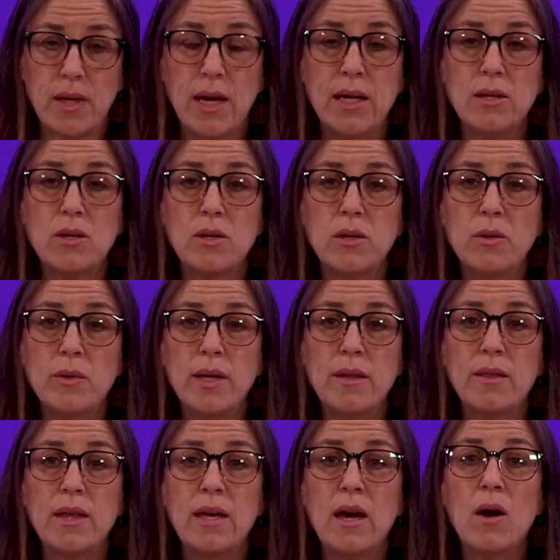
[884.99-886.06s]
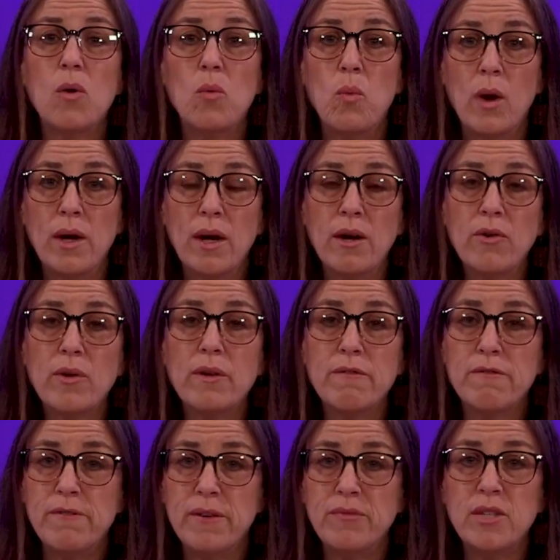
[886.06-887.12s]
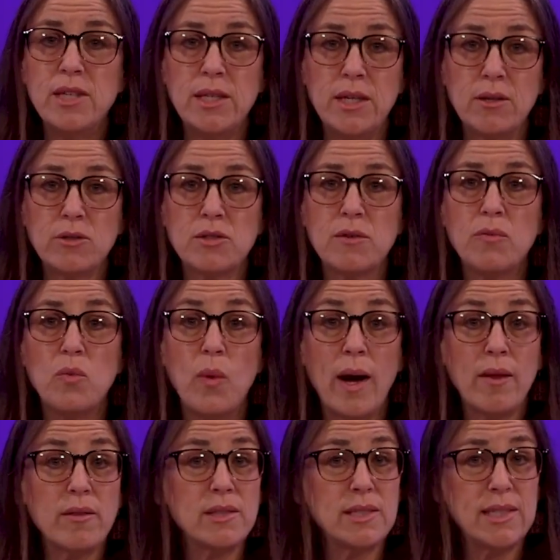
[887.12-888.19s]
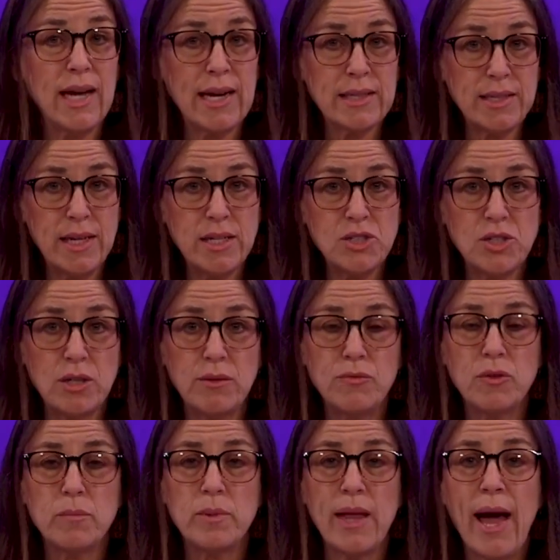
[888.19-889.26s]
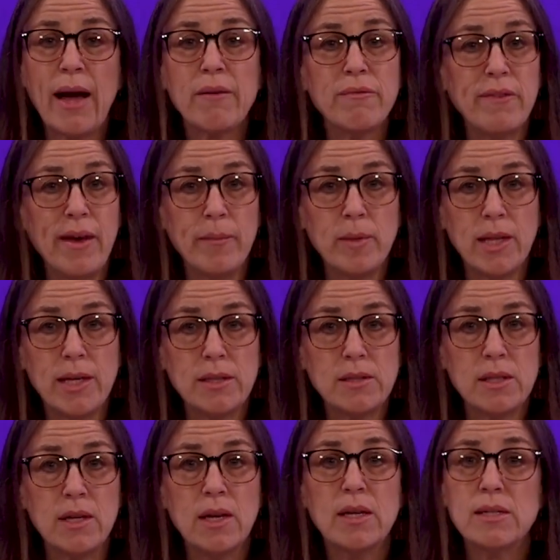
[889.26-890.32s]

including the 150 years of wealth stagnation for Black families